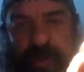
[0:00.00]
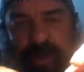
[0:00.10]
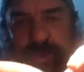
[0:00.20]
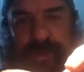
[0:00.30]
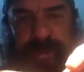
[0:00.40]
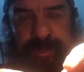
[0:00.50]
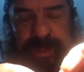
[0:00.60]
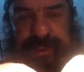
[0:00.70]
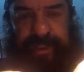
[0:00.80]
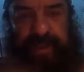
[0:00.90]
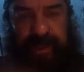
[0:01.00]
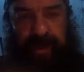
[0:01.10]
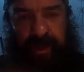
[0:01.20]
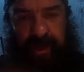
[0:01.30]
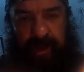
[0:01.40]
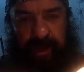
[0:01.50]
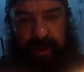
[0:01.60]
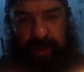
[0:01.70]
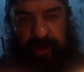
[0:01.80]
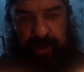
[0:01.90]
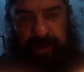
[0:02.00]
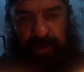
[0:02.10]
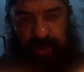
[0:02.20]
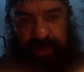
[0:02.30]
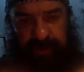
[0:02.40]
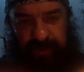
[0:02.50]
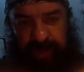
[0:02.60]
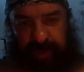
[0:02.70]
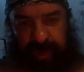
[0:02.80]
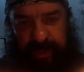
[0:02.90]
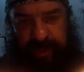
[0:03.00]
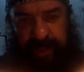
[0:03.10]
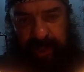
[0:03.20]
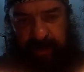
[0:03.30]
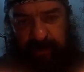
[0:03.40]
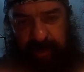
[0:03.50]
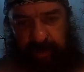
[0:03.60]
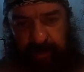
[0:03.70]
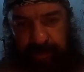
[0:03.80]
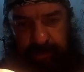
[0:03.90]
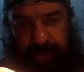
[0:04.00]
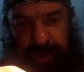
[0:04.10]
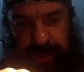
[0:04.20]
shorter piece towards the front. Again, push